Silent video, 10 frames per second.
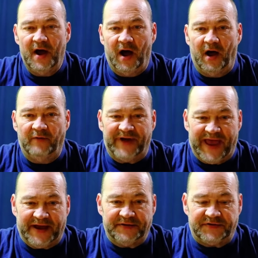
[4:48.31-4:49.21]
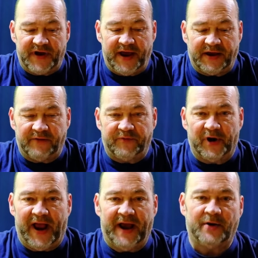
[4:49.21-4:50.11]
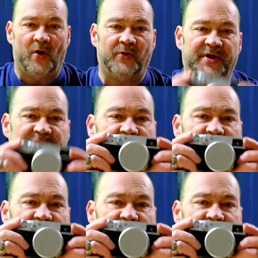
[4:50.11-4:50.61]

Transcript: of handshake if you're hand-holding